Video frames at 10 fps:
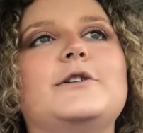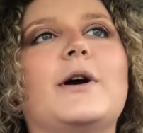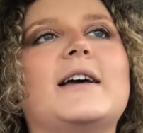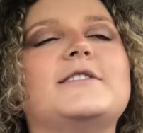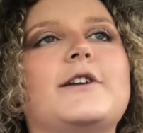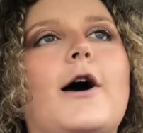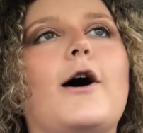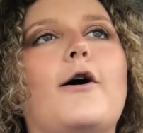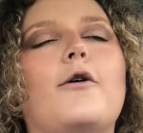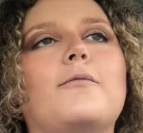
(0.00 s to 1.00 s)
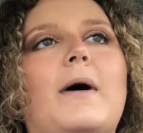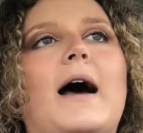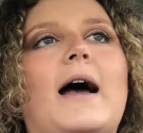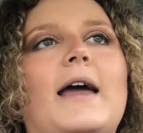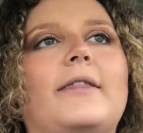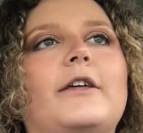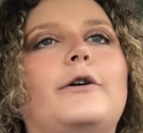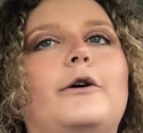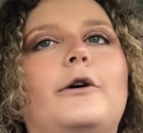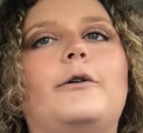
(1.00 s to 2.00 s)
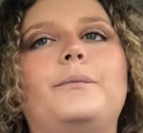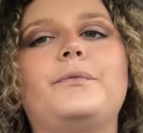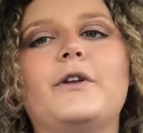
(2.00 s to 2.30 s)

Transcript: you guys know, my little